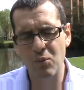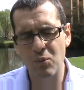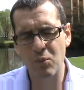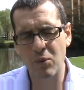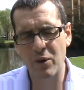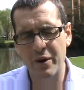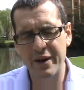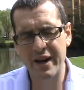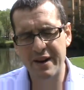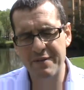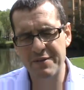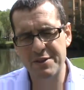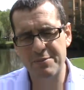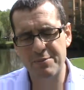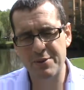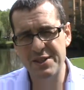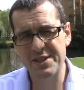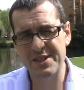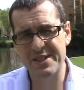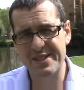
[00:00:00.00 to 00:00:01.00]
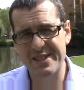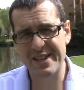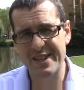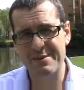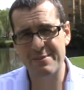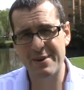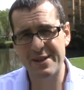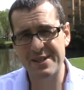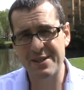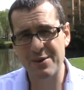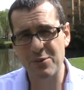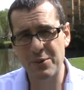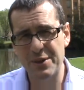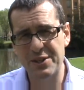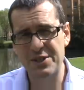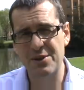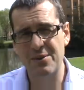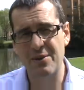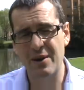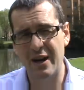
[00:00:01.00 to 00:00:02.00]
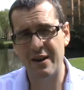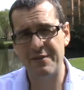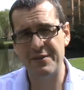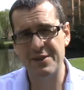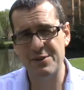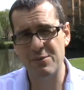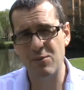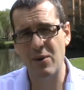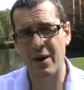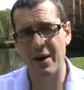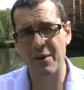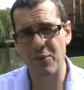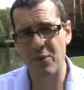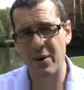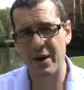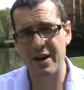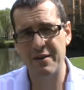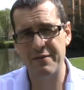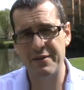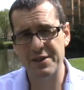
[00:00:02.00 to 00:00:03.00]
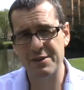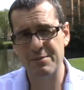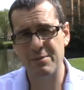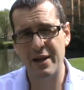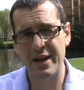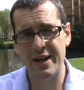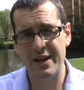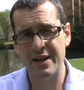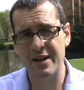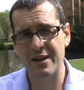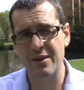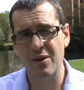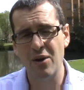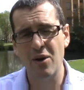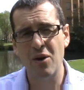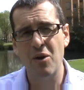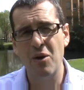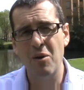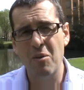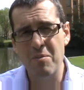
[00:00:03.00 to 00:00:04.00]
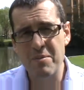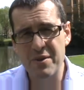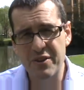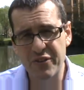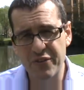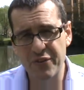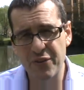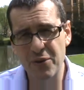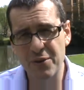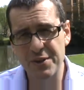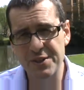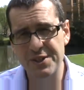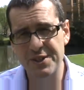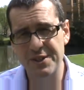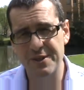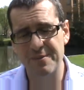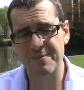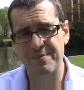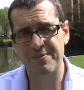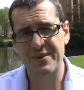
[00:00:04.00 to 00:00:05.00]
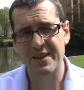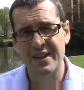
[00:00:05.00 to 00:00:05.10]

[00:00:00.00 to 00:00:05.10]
what Evans-Pritchard says, basically witchcraft is one way of explaining misfortune.